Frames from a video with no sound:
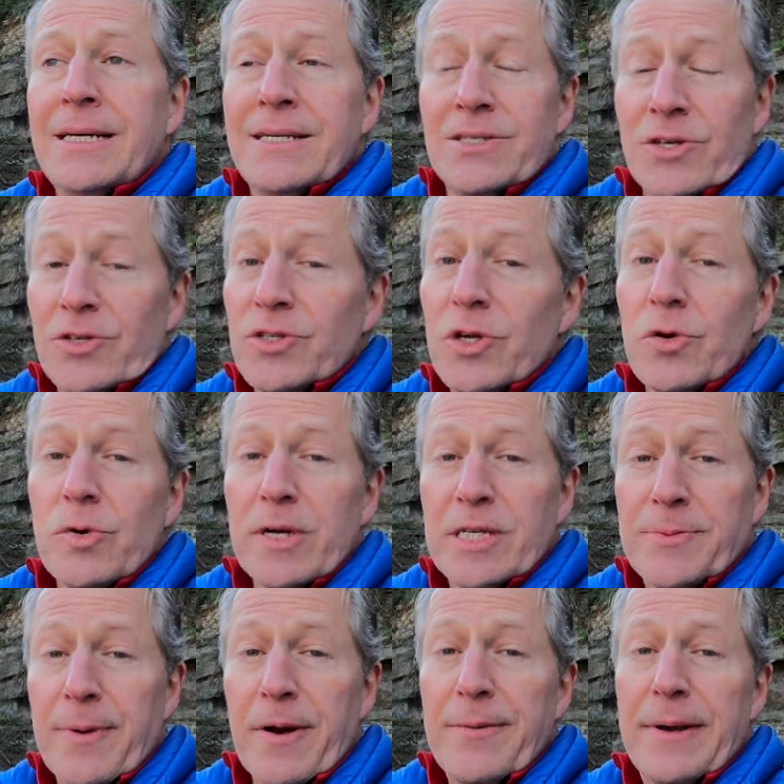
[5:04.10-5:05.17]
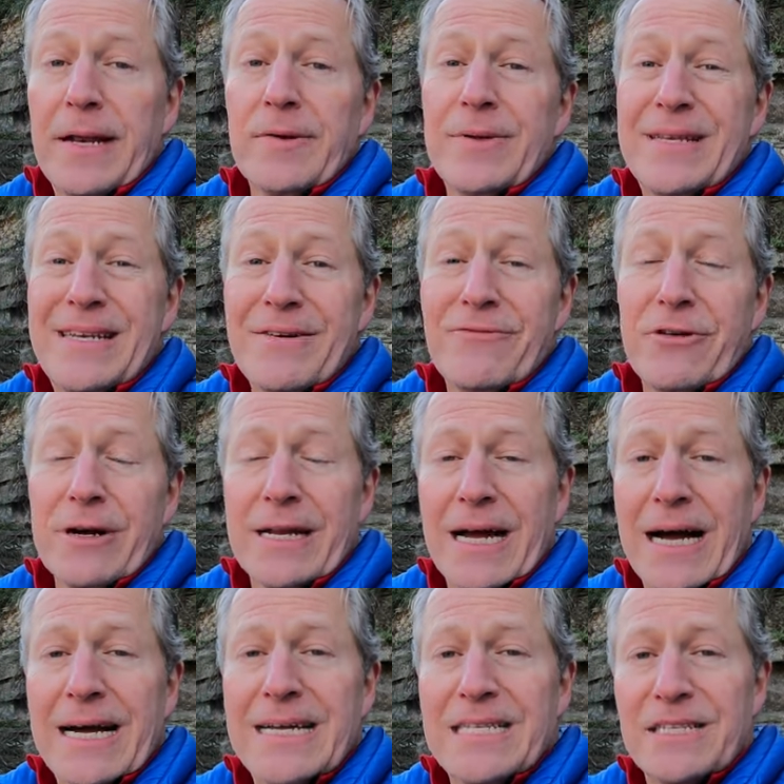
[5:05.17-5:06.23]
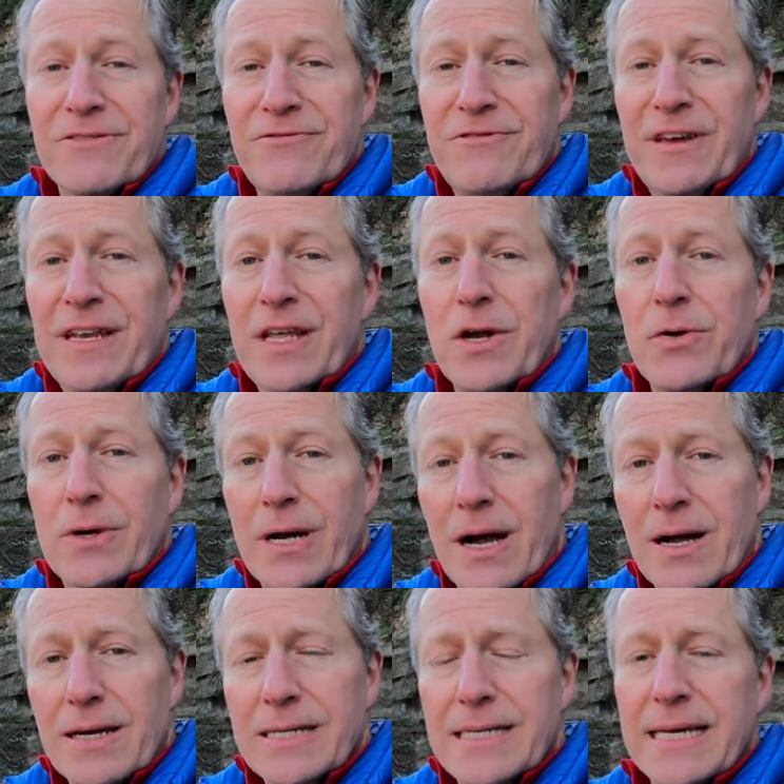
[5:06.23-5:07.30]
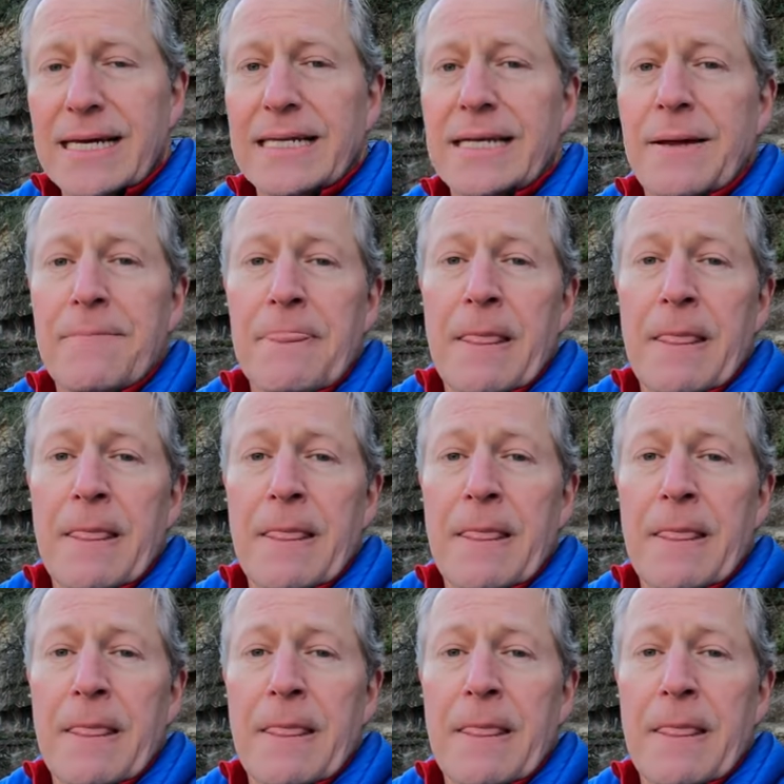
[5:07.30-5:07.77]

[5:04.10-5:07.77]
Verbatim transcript: It's also experimenting with different kinds of video content.